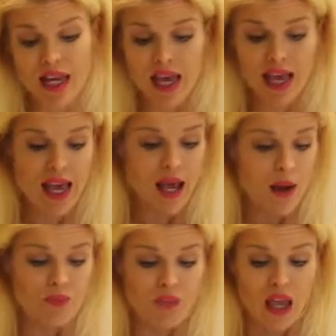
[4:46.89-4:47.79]

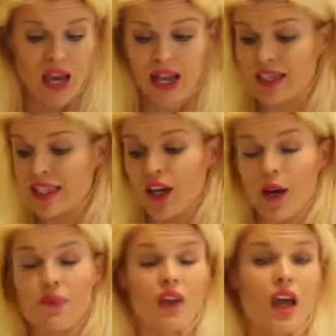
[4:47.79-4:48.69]
And I gotta tell
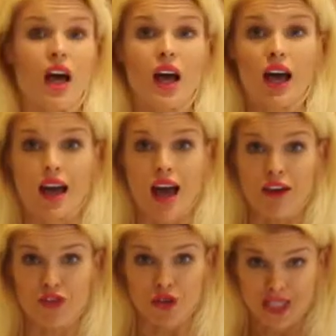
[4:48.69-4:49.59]
you,
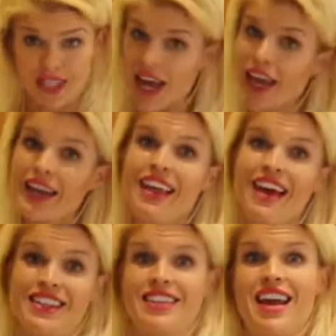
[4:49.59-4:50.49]
after a day
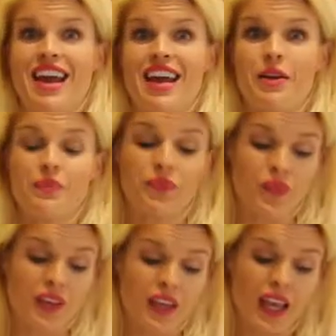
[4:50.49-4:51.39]
like today,
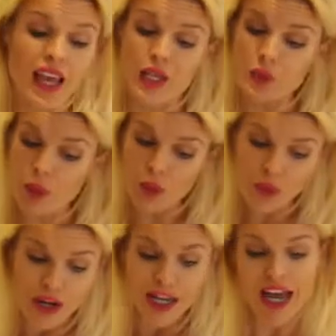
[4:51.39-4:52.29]
it is
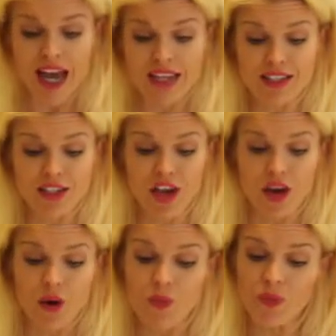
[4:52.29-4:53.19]
pretty nice to
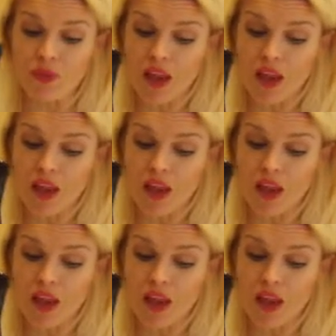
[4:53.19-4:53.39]
know